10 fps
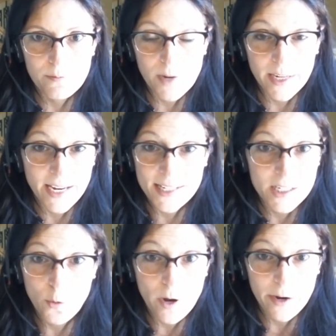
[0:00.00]
I can't
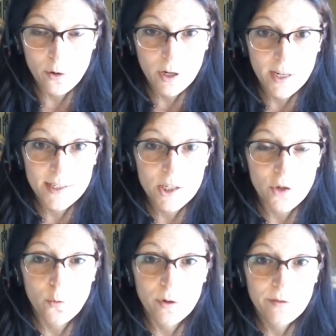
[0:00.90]
see why an
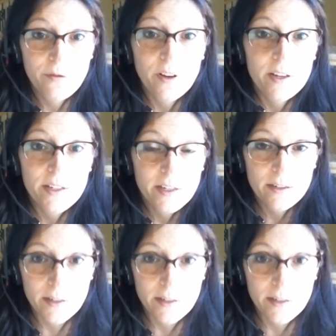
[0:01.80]
organization wouldn't fund it.